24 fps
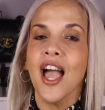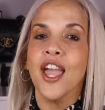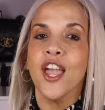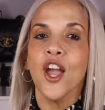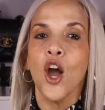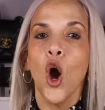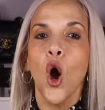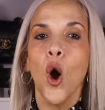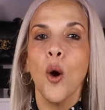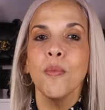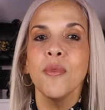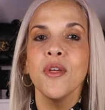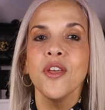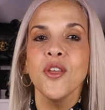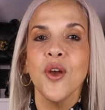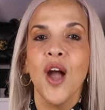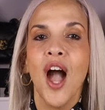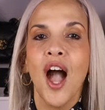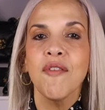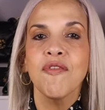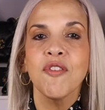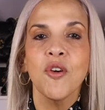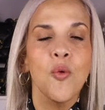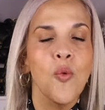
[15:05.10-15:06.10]
I hope that you
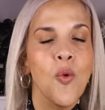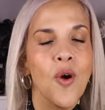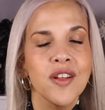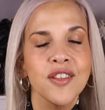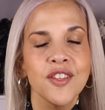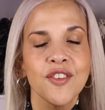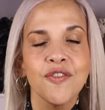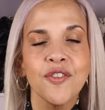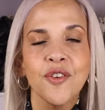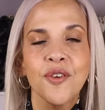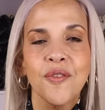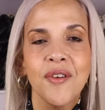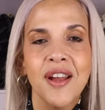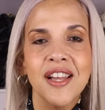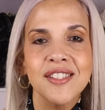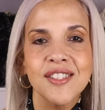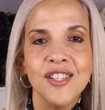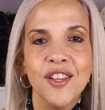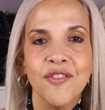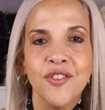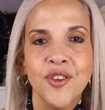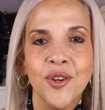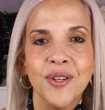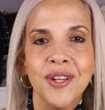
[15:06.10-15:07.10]
have a wonderful
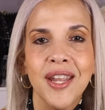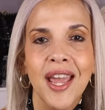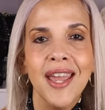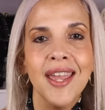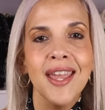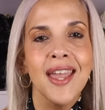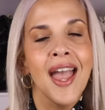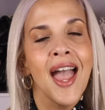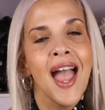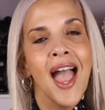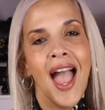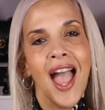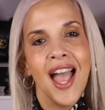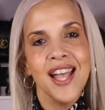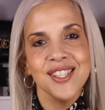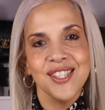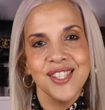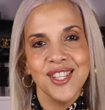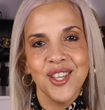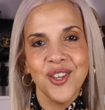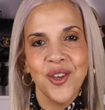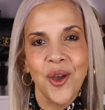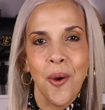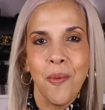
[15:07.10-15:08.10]
rest of your day and
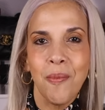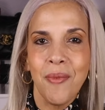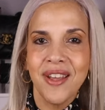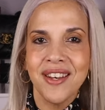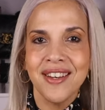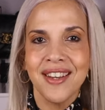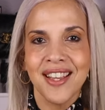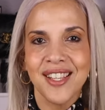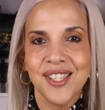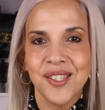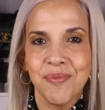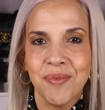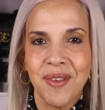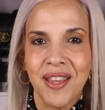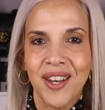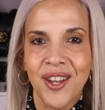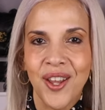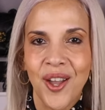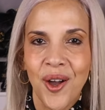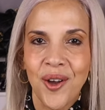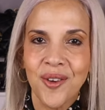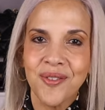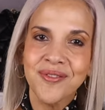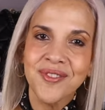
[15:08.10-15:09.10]
see you on my next
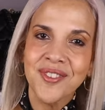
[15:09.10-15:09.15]
video.